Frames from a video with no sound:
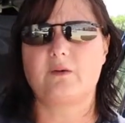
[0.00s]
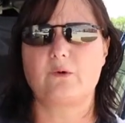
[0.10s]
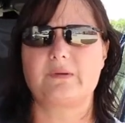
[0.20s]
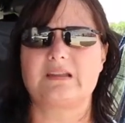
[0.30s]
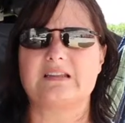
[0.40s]
and
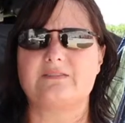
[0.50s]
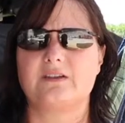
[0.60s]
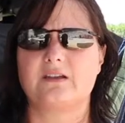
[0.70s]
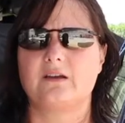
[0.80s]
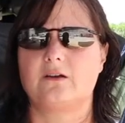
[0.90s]
we'll be
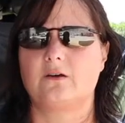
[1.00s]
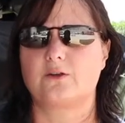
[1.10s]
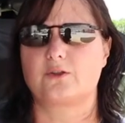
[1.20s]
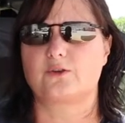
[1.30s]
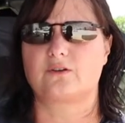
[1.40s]
leaving
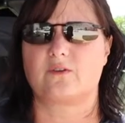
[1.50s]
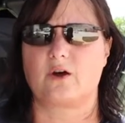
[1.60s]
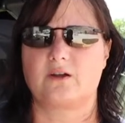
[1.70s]
on the 3rd of